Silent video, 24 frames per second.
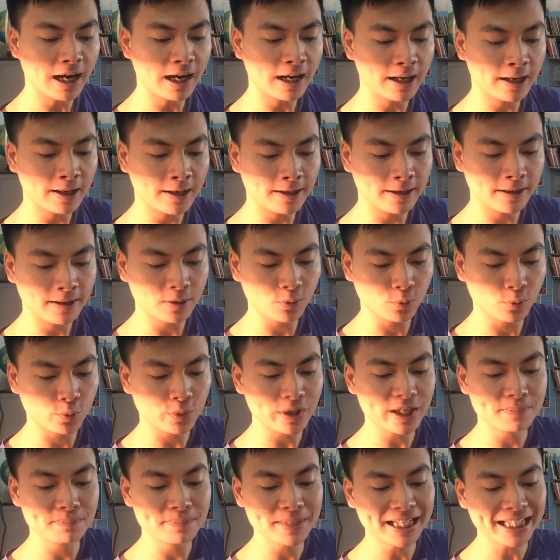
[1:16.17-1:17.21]
Uh,
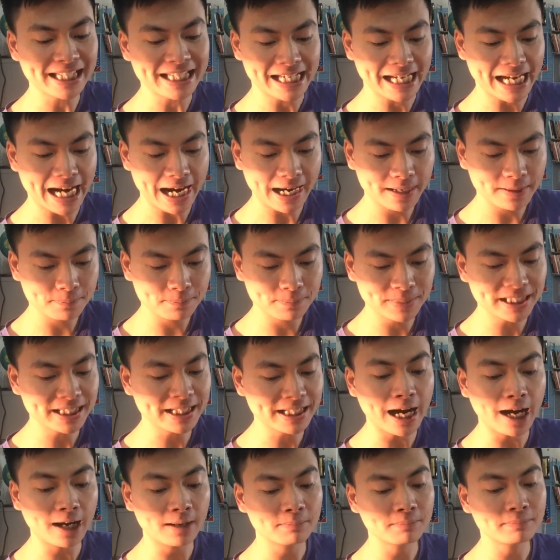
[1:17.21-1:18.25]
we bec
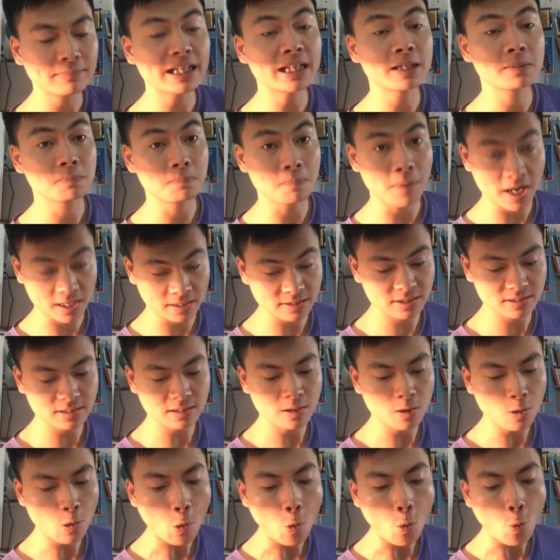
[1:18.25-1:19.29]
become a part
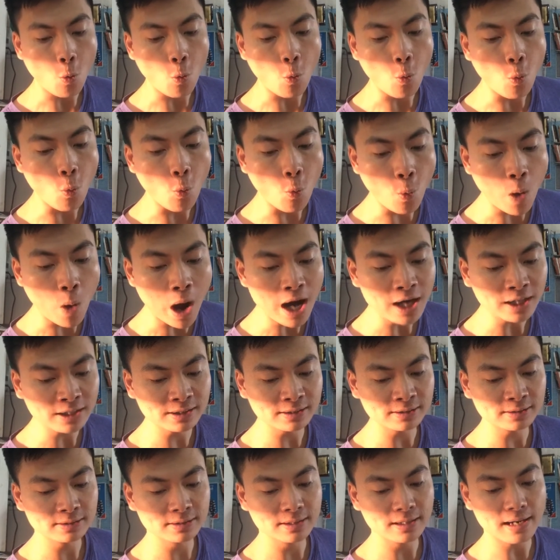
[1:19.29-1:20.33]

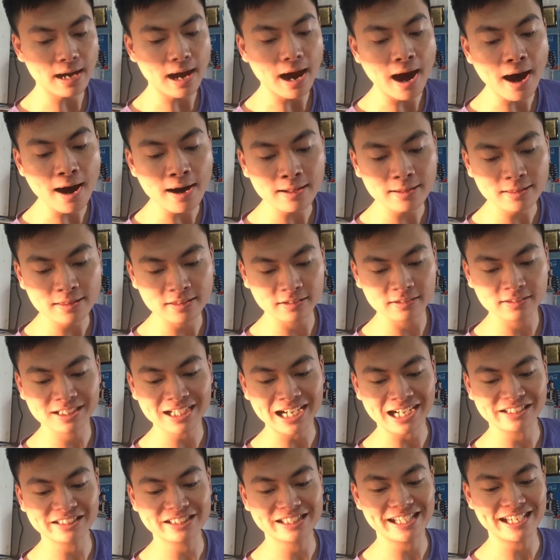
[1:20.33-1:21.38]
one other
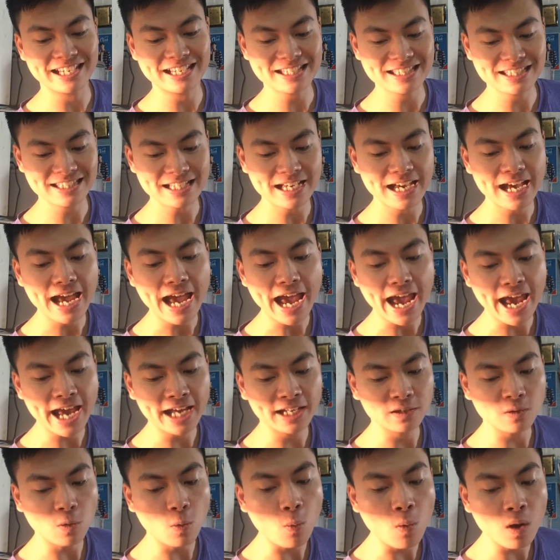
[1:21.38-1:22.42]
countries
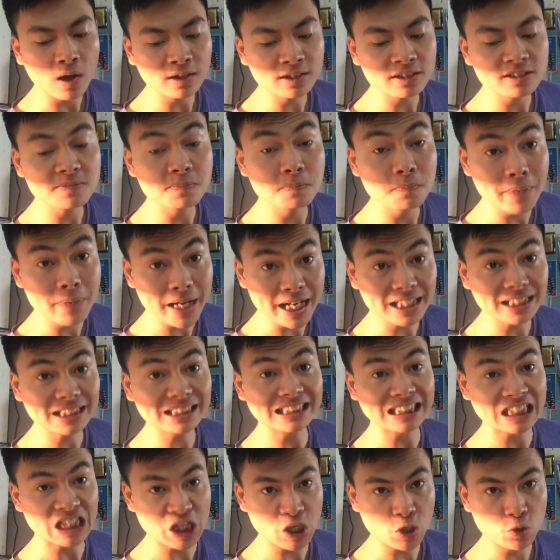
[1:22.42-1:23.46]
and one
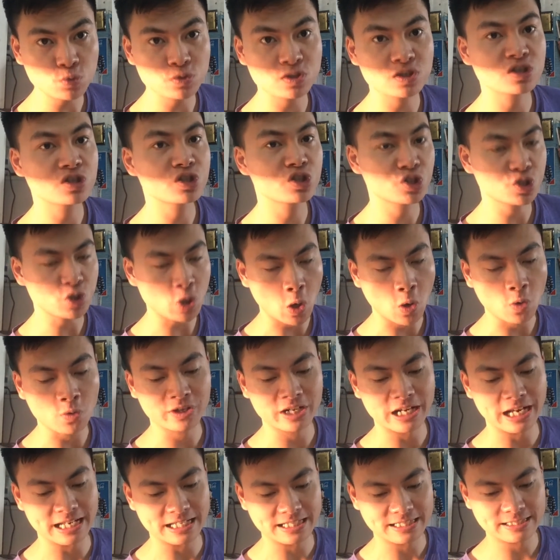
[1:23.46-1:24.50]
big news
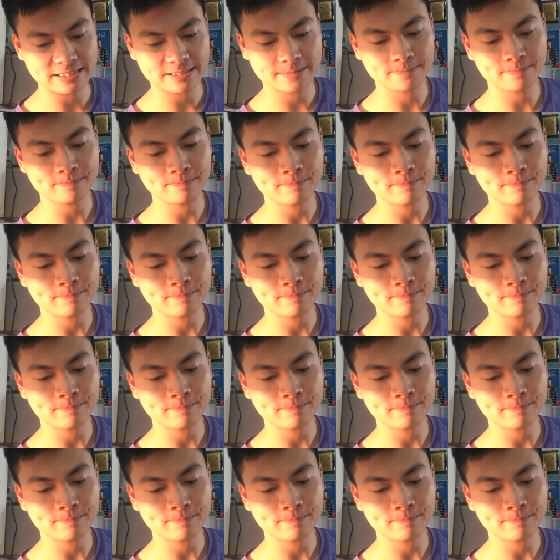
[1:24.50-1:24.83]
stories.